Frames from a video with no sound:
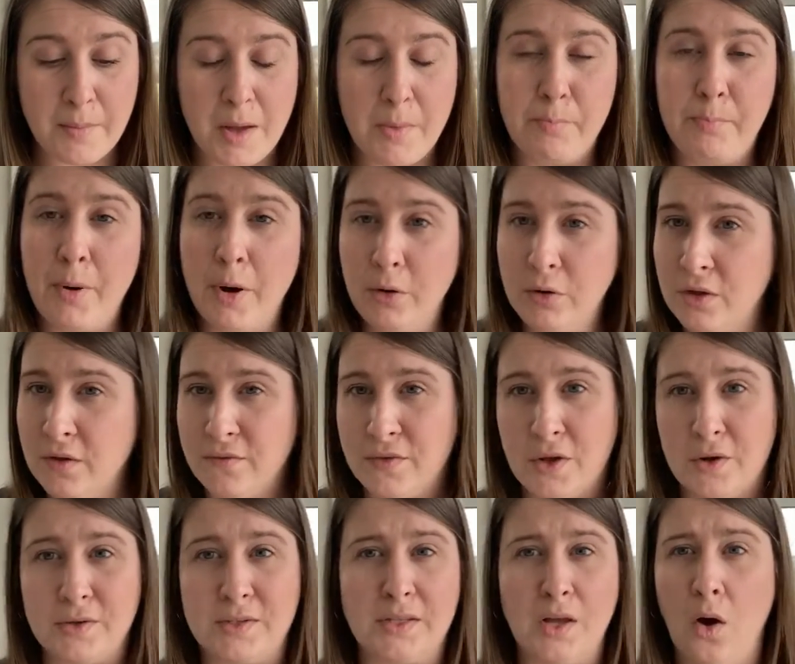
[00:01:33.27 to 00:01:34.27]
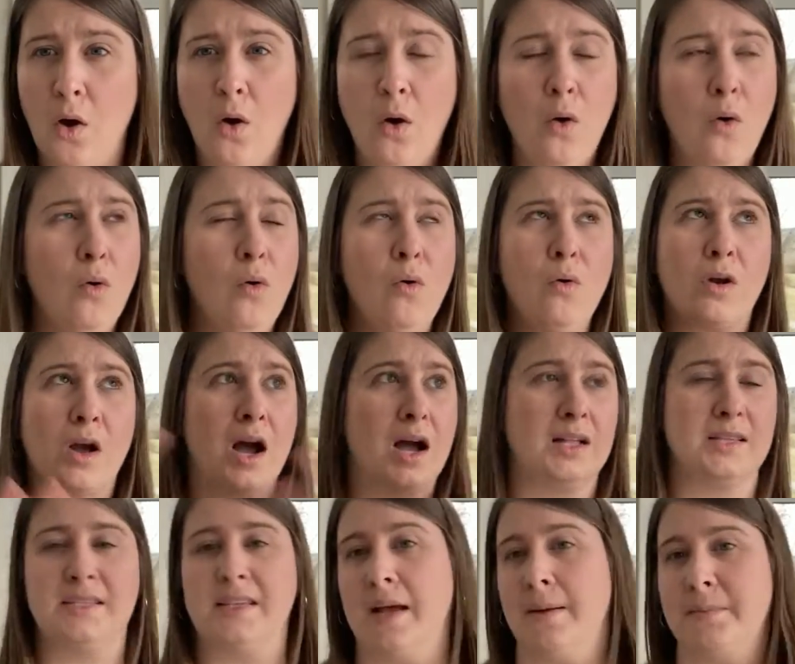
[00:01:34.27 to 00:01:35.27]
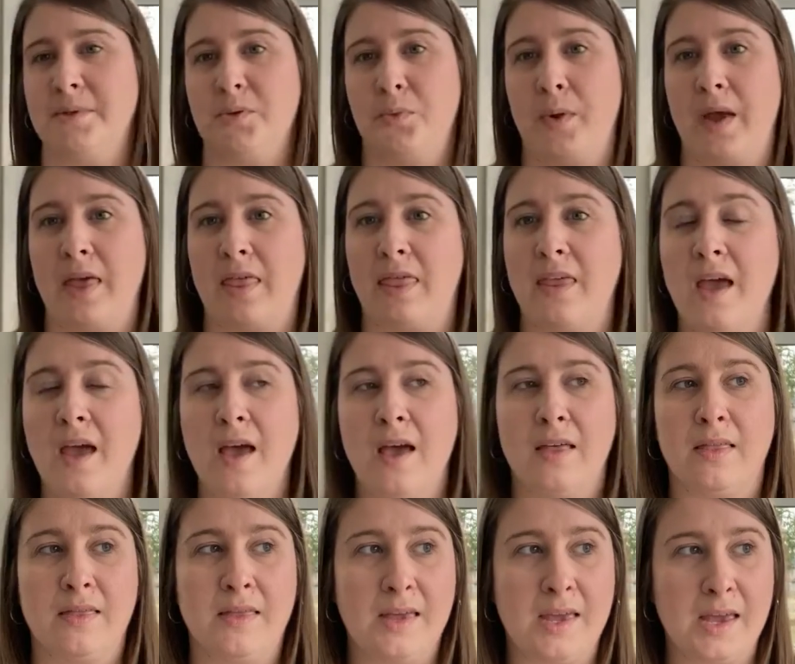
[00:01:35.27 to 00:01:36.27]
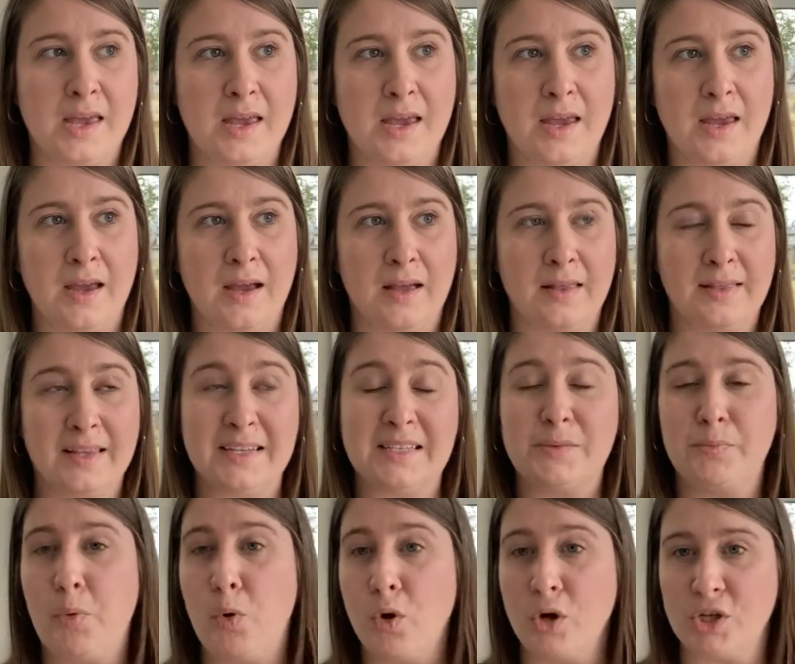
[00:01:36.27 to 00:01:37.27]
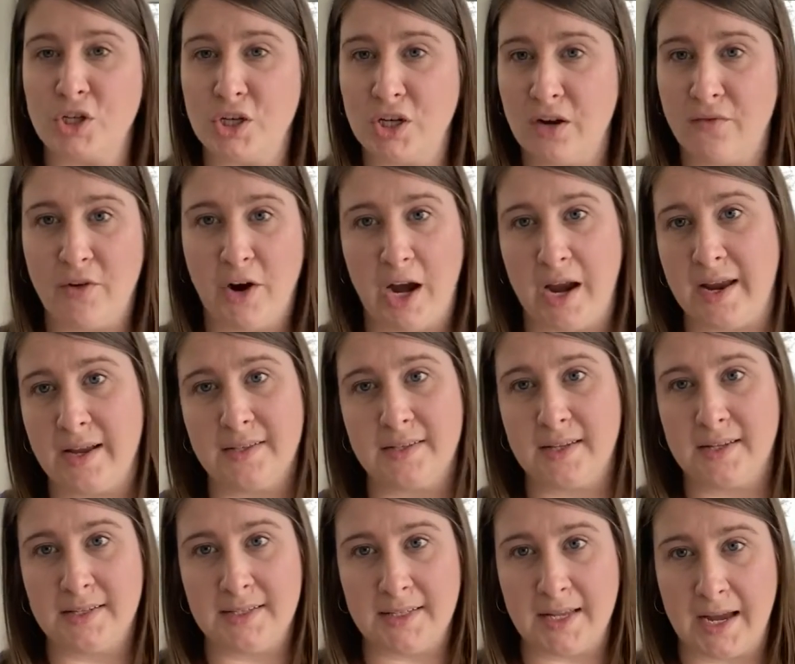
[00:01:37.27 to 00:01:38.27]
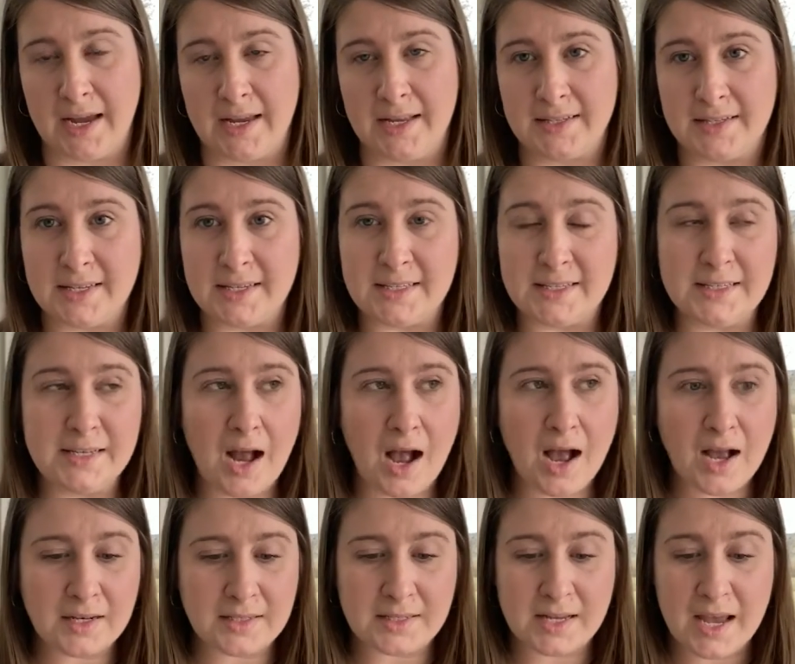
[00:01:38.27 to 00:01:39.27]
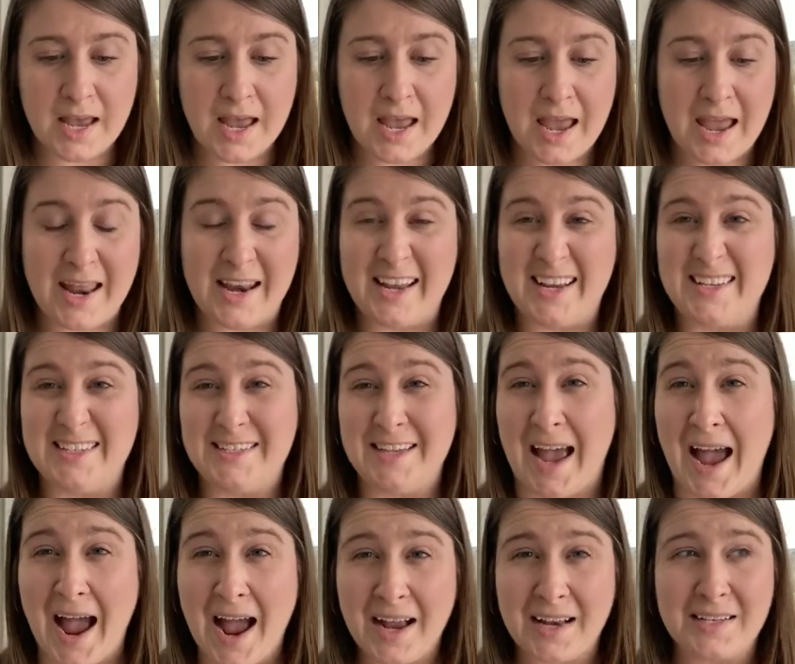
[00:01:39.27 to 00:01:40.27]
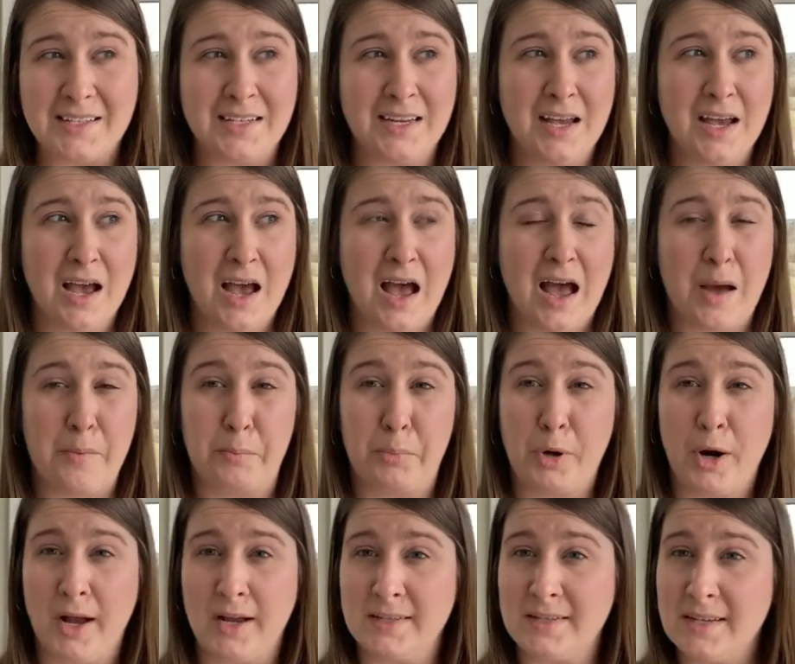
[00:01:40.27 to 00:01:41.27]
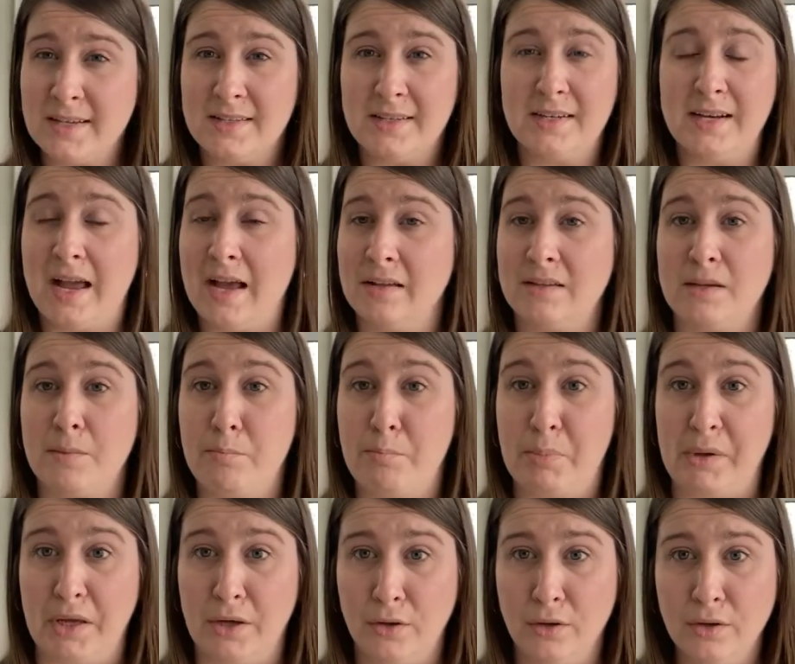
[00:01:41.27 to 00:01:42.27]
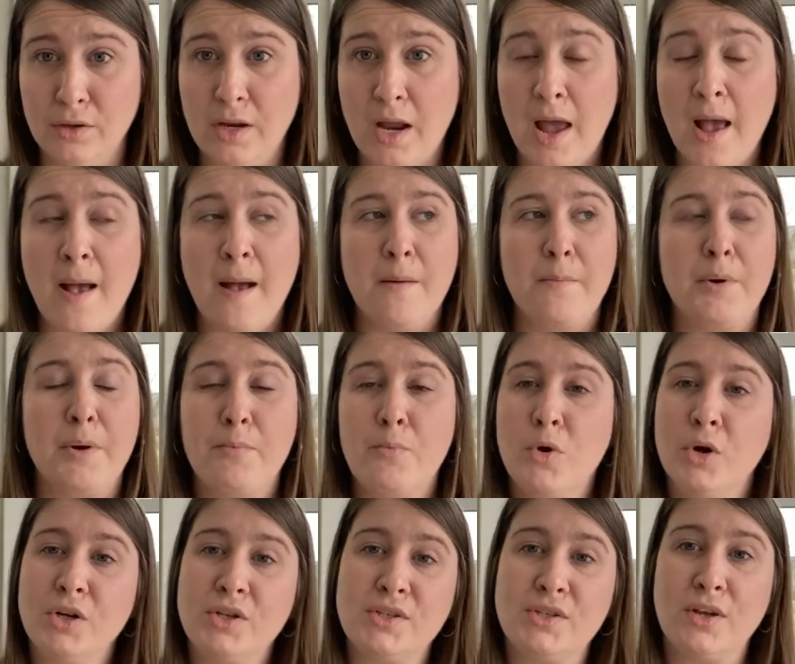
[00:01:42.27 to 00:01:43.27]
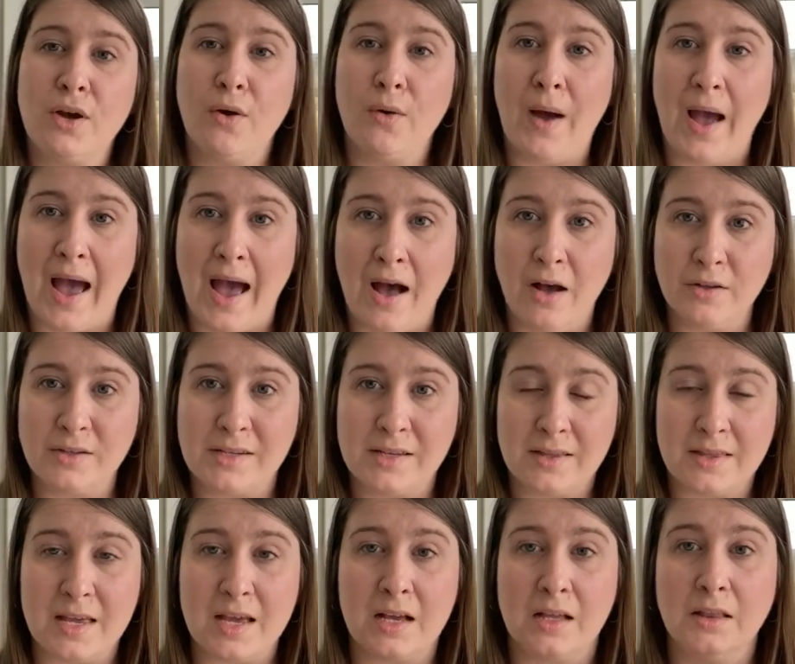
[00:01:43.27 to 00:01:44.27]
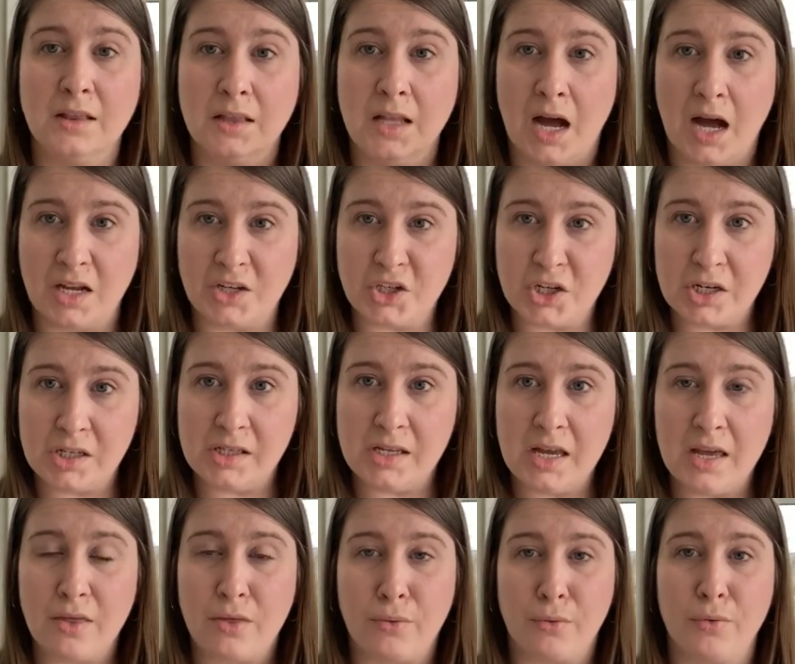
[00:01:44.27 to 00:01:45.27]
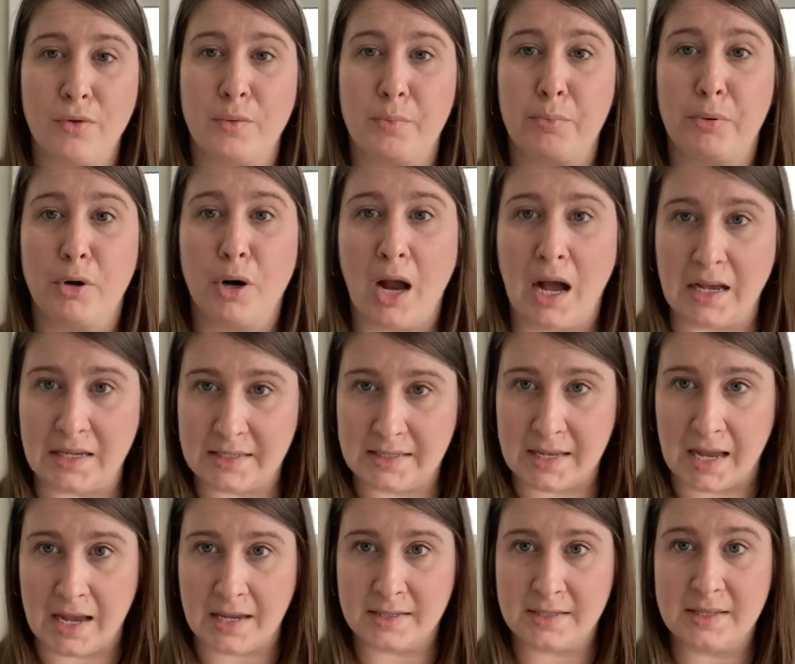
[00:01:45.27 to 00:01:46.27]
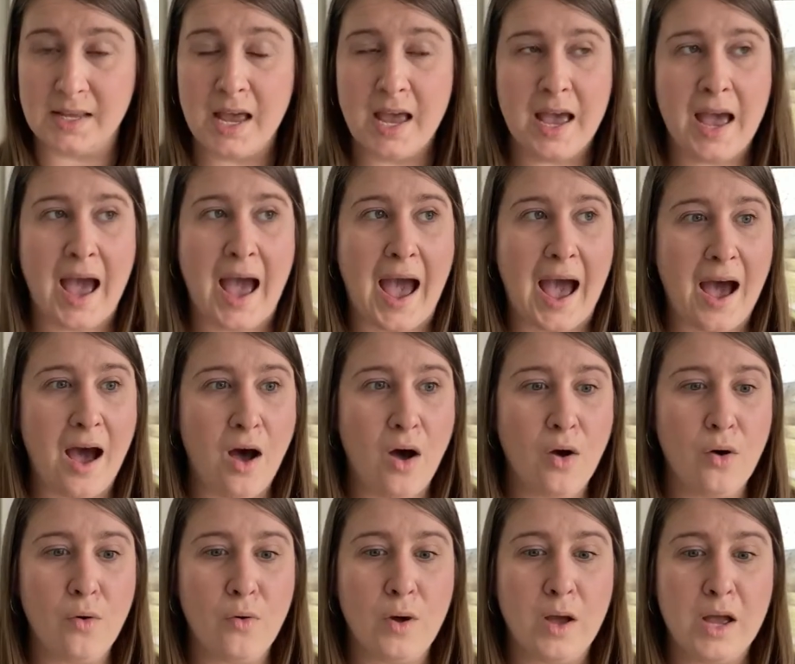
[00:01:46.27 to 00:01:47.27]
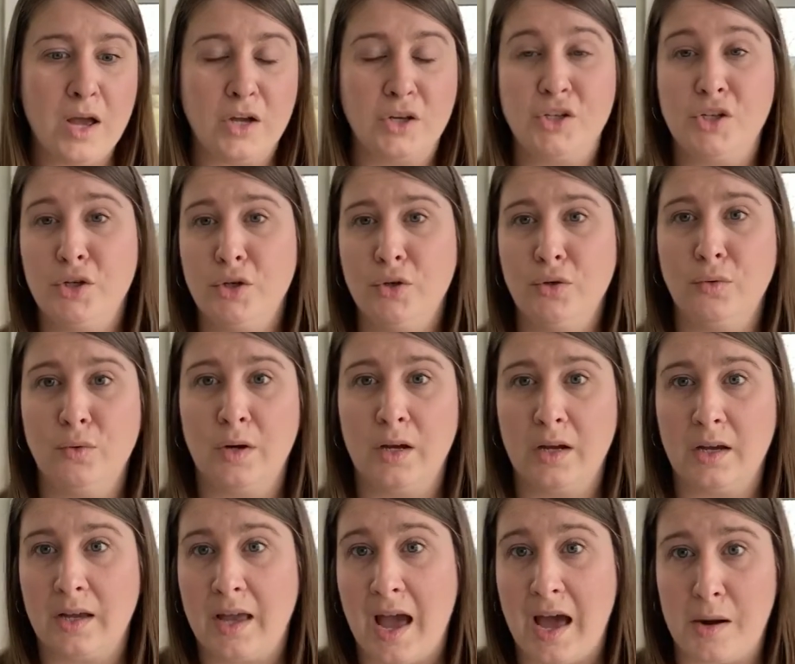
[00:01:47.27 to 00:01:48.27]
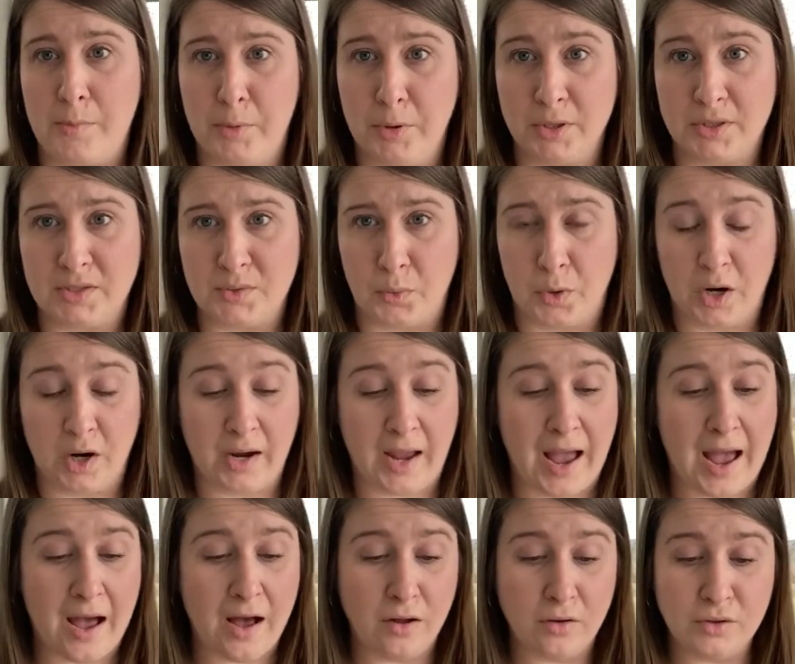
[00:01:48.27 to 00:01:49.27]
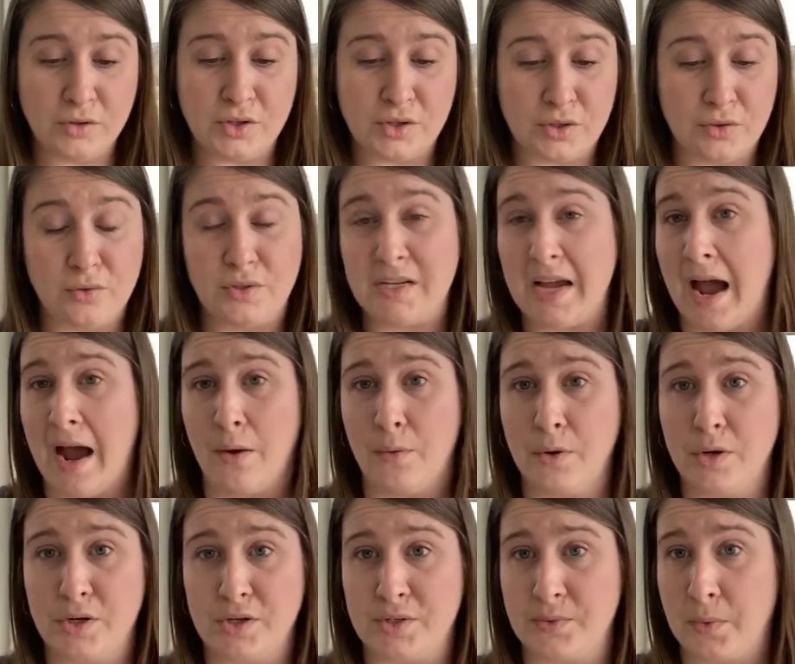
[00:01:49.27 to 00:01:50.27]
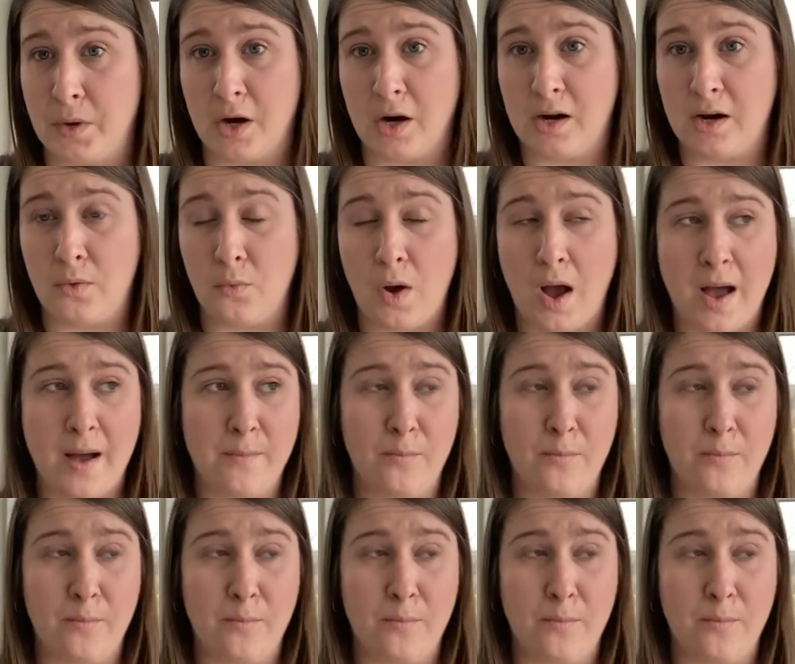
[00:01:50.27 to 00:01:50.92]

Both of those, the whole concept with this portion of our hands-on science is not an exact process in how to build, but more so how to think logically through the process. How do catapults work? How do towers work?